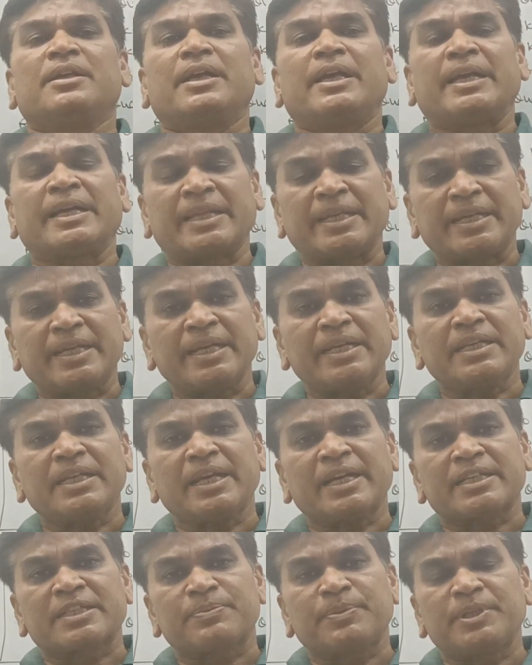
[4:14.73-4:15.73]
aggregate
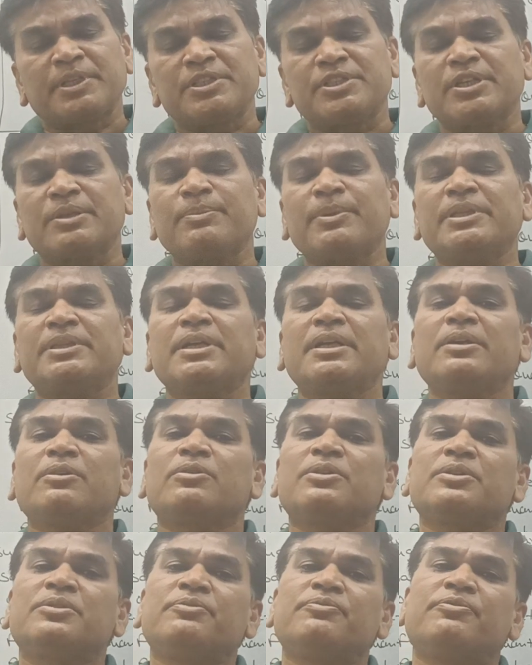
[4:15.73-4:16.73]
expenditure method,
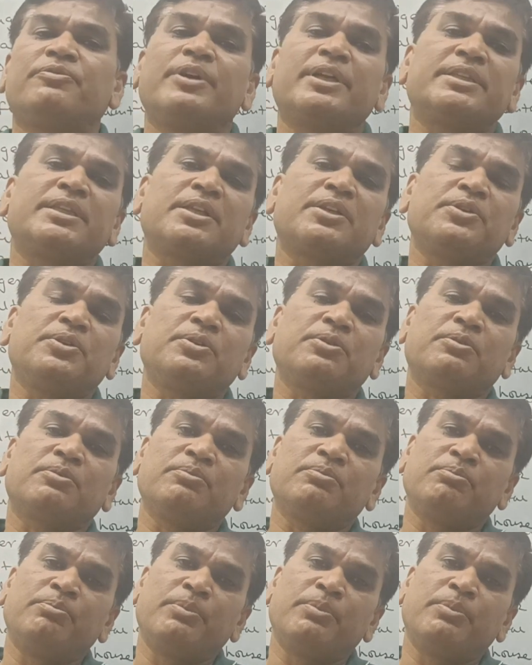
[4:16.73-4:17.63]
or whether you